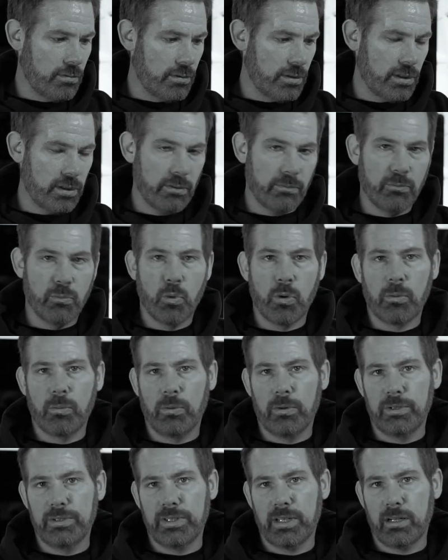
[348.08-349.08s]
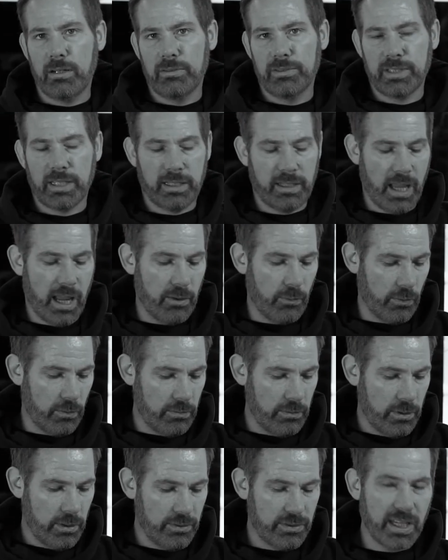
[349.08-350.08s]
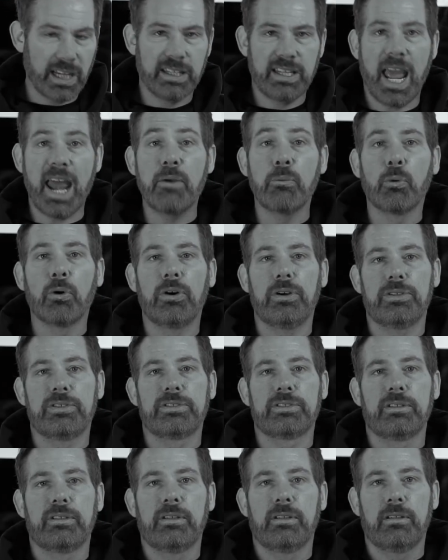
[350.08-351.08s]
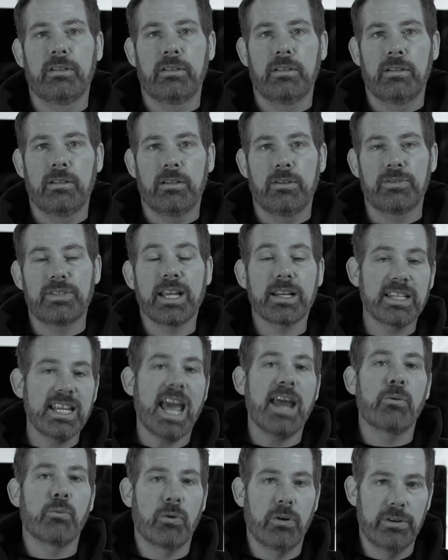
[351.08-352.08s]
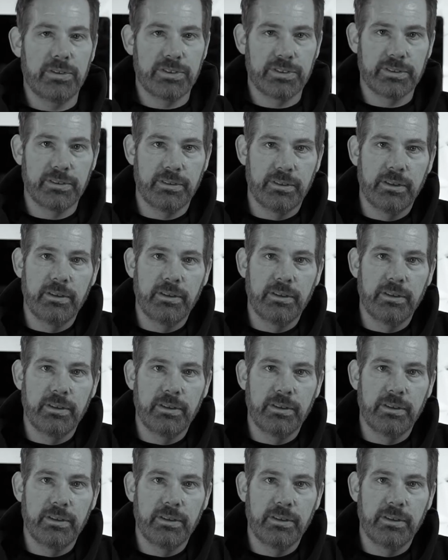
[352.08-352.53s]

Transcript: It's a little more words, I don't know, it's like 10 words. It's like 10 words. It was like 10 words.